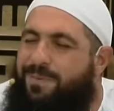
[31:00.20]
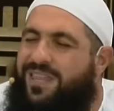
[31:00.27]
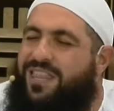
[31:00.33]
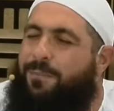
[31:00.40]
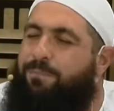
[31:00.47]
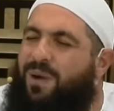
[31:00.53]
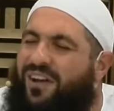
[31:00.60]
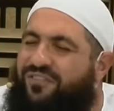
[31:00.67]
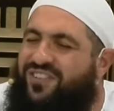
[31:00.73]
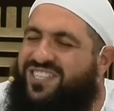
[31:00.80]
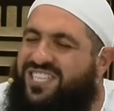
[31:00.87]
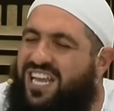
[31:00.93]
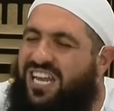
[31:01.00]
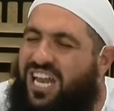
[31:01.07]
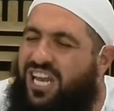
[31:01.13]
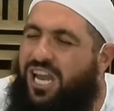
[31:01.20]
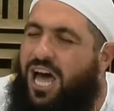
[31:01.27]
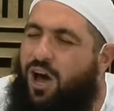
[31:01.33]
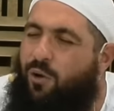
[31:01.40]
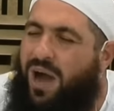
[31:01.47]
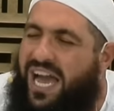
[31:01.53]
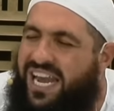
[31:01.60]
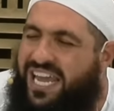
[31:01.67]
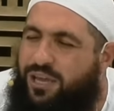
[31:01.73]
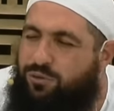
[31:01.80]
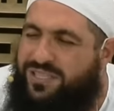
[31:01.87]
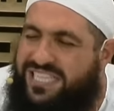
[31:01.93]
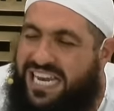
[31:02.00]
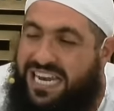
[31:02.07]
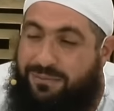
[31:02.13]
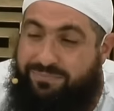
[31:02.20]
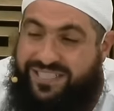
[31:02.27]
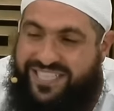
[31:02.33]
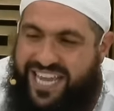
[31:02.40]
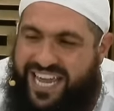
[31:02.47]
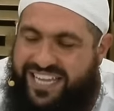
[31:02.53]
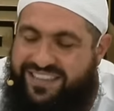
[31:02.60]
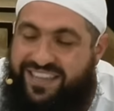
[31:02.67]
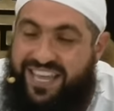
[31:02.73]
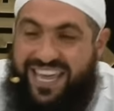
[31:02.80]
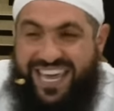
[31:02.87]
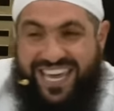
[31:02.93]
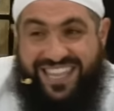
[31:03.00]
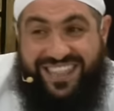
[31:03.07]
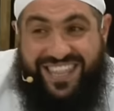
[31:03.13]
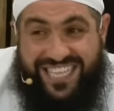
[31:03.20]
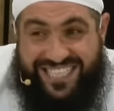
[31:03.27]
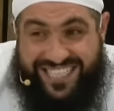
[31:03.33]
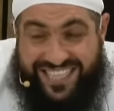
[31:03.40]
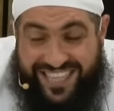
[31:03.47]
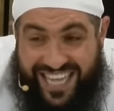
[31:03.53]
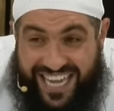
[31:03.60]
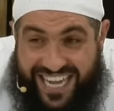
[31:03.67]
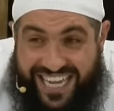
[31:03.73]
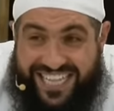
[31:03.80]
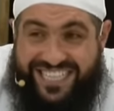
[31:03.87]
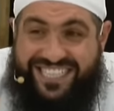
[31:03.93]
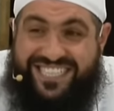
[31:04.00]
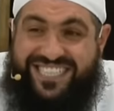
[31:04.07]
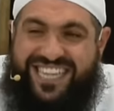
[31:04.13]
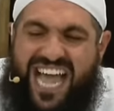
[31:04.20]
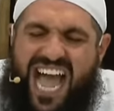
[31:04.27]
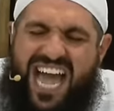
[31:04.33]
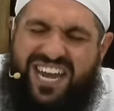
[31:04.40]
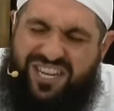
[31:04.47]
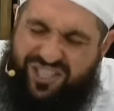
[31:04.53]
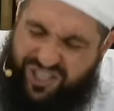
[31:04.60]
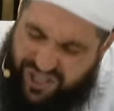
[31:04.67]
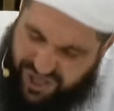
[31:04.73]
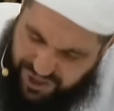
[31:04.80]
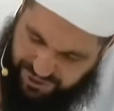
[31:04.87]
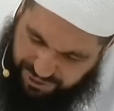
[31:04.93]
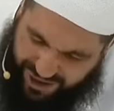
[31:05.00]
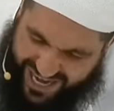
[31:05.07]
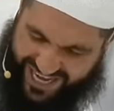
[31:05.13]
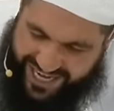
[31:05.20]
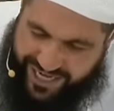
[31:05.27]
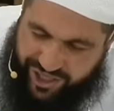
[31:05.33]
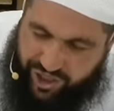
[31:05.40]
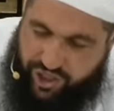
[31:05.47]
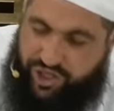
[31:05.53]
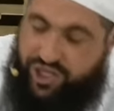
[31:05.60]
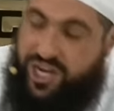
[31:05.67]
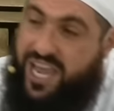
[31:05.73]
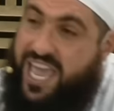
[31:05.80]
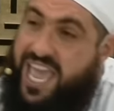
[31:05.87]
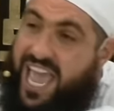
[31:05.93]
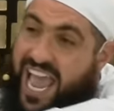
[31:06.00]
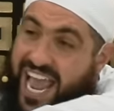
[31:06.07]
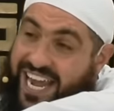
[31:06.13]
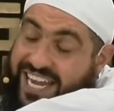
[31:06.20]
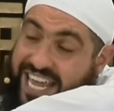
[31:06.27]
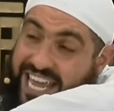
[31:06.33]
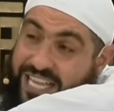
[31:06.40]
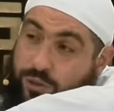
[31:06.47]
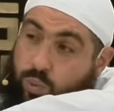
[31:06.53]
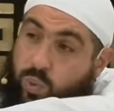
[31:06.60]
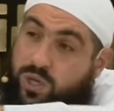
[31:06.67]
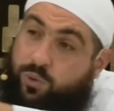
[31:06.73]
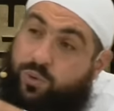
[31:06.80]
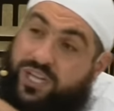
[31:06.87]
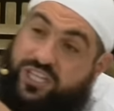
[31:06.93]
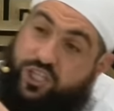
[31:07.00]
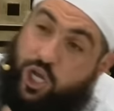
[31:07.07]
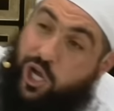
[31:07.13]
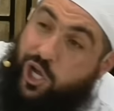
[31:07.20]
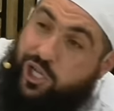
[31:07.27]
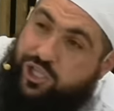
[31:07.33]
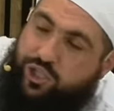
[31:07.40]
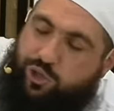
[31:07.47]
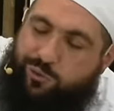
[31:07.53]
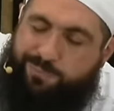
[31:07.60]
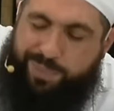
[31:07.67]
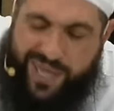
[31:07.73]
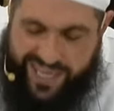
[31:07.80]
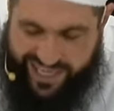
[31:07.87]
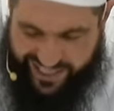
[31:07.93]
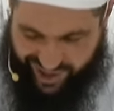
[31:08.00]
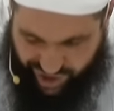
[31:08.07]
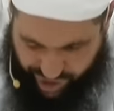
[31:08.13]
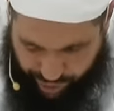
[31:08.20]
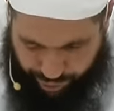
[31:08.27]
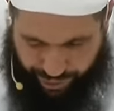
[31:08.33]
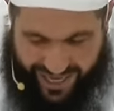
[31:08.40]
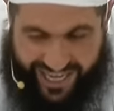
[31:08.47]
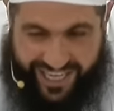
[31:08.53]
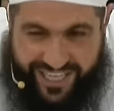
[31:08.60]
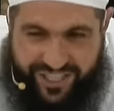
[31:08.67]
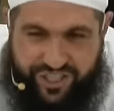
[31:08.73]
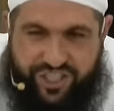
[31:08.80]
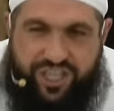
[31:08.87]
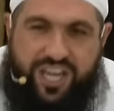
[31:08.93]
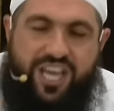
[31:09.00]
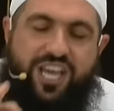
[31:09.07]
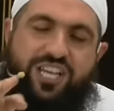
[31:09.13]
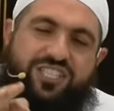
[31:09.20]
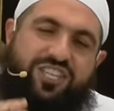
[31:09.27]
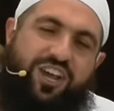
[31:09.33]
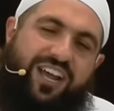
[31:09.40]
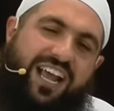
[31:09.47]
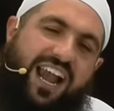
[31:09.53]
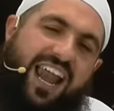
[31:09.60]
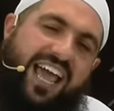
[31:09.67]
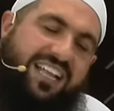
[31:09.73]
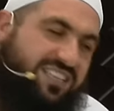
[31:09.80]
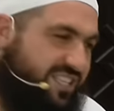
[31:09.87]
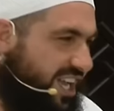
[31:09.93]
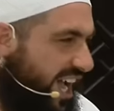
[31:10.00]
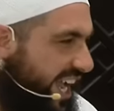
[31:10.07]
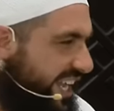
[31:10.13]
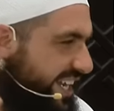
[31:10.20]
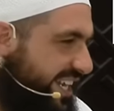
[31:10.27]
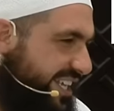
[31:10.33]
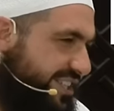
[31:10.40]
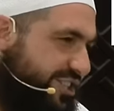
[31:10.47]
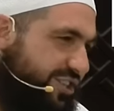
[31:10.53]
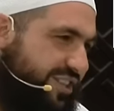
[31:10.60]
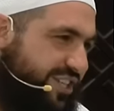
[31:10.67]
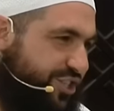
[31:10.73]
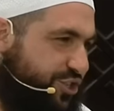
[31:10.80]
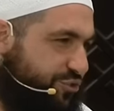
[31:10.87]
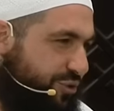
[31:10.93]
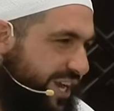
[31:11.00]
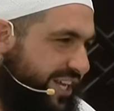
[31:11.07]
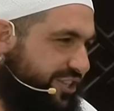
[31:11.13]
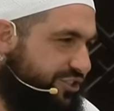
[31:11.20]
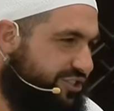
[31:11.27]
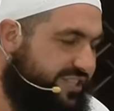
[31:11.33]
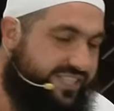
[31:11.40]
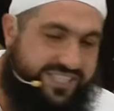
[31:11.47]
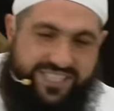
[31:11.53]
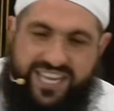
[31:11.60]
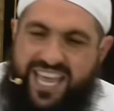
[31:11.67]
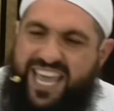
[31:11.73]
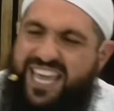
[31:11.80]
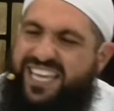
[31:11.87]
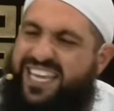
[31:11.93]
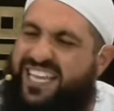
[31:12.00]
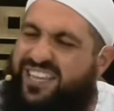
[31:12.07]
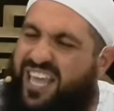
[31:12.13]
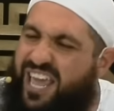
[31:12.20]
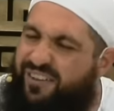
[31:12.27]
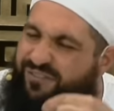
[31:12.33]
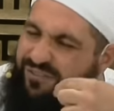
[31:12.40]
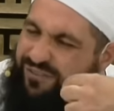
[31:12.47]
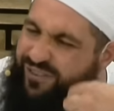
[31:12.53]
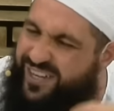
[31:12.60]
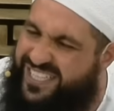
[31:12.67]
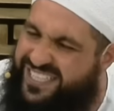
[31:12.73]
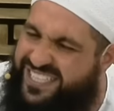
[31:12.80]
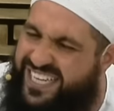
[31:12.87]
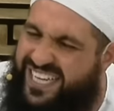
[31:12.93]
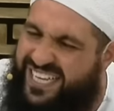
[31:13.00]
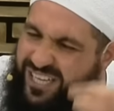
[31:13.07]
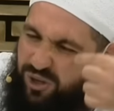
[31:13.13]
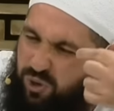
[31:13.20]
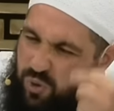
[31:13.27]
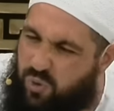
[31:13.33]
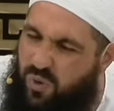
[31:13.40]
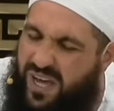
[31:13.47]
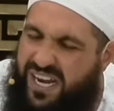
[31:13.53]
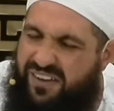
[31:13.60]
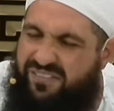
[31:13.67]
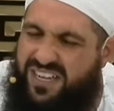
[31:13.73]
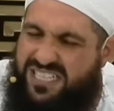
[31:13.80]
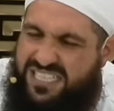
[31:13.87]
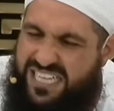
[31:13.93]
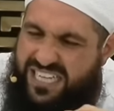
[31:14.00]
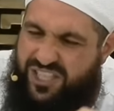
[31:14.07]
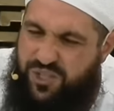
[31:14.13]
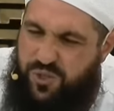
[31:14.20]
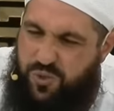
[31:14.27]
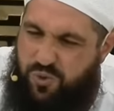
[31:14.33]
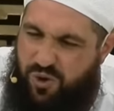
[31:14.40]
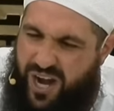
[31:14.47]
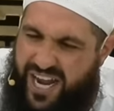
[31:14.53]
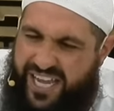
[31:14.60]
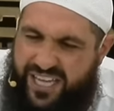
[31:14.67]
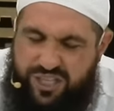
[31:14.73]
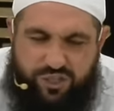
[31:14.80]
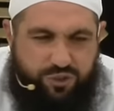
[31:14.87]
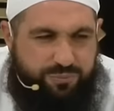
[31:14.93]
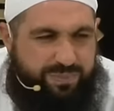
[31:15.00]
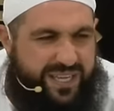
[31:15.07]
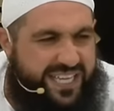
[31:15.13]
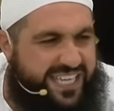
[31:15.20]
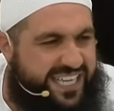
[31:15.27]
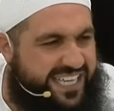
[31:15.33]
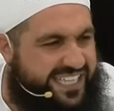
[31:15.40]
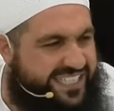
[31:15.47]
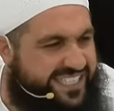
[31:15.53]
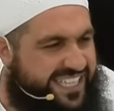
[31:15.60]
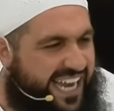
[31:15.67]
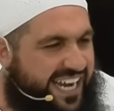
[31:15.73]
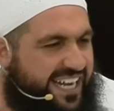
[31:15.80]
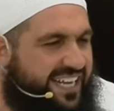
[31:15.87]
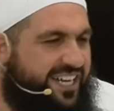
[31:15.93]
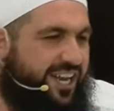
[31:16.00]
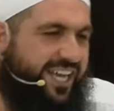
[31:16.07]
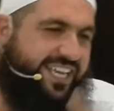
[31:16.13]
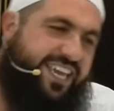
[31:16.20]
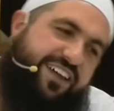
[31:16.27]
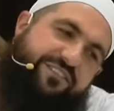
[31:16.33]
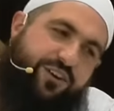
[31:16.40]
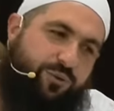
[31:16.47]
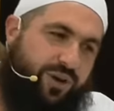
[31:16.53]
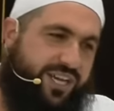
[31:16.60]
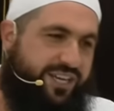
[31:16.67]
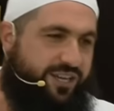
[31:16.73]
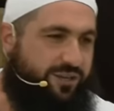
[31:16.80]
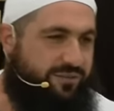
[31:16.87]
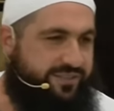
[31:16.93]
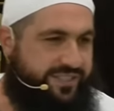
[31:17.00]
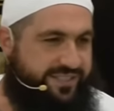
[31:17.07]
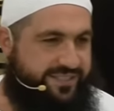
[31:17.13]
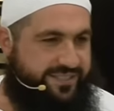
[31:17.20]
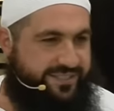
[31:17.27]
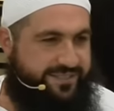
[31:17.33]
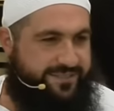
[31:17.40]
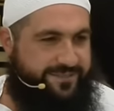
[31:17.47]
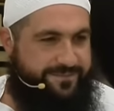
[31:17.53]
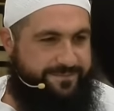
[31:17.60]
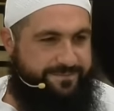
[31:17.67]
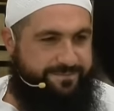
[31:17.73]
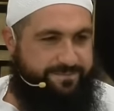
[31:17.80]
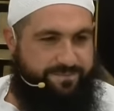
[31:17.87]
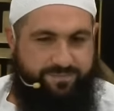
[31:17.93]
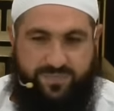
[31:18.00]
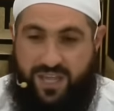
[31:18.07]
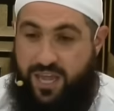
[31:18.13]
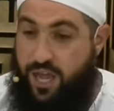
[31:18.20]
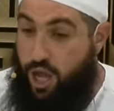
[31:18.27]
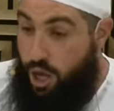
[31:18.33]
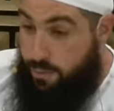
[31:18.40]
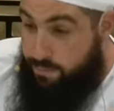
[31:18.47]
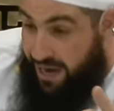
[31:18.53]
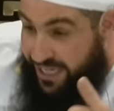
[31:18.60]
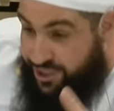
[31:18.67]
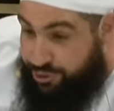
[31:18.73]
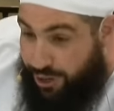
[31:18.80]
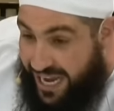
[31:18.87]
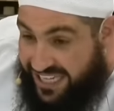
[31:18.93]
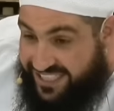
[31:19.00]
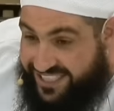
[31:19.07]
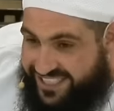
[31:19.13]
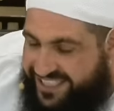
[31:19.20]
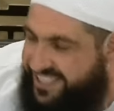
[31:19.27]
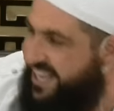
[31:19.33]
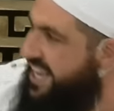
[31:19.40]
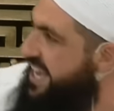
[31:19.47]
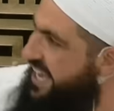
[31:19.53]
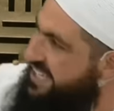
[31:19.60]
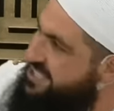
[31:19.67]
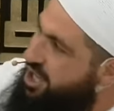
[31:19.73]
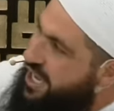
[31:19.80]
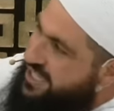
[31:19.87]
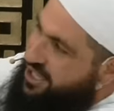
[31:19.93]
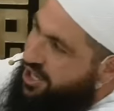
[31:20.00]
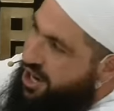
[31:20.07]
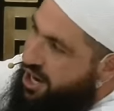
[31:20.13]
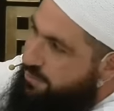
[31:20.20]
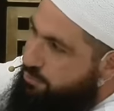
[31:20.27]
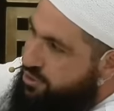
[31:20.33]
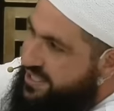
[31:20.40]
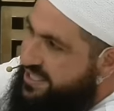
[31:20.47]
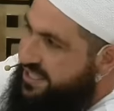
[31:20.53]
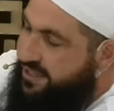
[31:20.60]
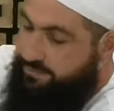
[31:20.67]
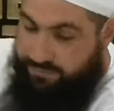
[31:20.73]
the Prophet sallallahu alaihi wasallam said, this deen started strange and it will return to being strange so glad tiding to the strangers, yet every single one of us is trying to be exactly like everyone else. My dress is like the non Muslim.